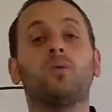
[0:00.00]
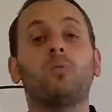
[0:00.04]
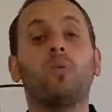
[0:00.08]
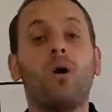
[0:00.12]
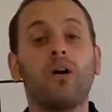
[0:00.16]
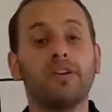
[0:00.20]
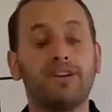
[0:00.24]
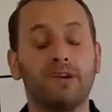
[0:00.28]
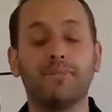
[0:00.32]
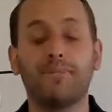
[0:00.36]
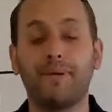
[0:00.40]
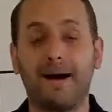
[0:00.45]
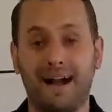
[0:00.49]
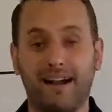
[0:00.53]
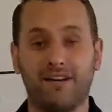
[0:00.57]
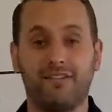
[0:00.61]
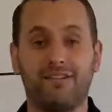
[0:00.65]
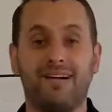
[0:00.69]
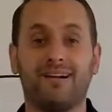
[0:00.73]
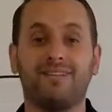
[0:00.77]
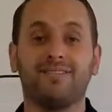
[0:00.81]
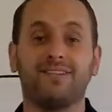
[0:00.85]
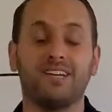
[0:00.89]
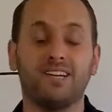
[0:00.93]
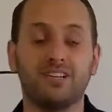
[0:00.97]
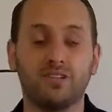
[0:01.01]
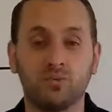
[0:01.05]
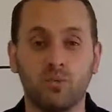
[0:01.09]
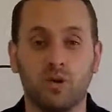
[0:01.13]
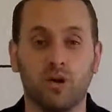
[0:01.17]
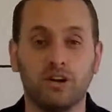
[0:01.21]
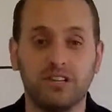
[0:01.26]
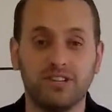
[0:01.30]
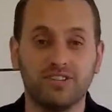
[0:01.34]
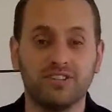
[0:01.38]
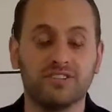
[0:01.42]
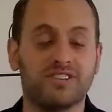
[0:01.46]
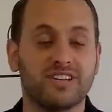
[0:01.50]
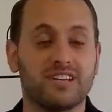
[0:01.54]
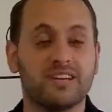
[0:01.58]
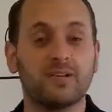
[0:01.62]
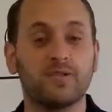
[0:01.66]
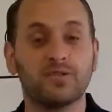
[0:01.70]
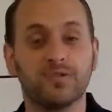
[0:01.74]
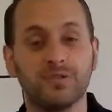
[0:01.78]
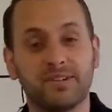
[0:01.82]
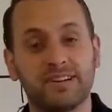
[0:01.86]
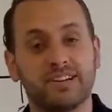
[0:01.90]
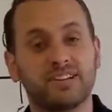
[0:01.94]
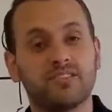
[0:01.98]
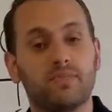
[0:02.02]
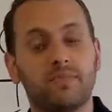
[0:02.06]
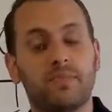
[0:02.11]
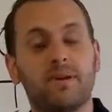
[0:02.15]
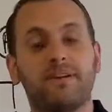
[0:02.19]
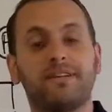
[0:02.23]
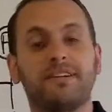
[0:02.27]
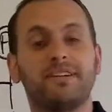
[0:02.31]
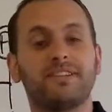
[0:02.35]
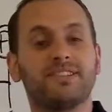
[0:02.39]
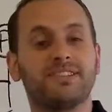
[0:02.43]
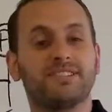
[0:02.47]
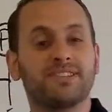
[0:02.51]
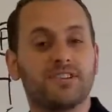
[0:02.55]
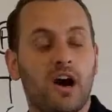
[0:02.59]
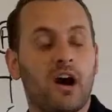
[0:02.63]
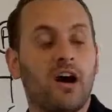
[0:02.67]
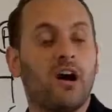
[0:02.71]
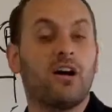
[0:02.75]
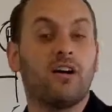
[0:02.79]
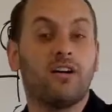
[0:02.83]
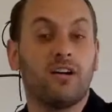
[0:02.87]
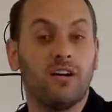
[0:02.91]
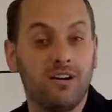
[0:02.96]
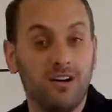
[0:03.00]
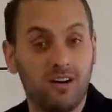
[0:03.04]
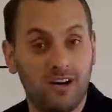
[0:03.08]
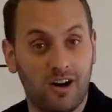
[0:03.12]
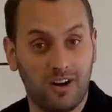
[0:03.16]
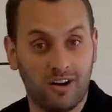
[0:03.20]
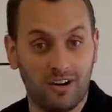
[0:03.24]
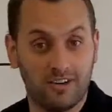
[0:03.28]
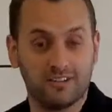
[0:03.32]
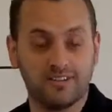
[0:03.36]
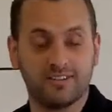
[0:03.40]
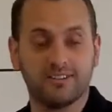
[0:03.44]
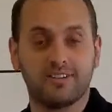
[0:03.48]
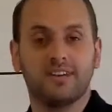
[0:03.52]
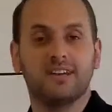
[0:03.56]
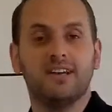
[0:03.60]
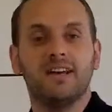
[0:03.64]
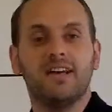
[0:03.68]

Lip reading: what your background is, what your skills or experiences are or aren't,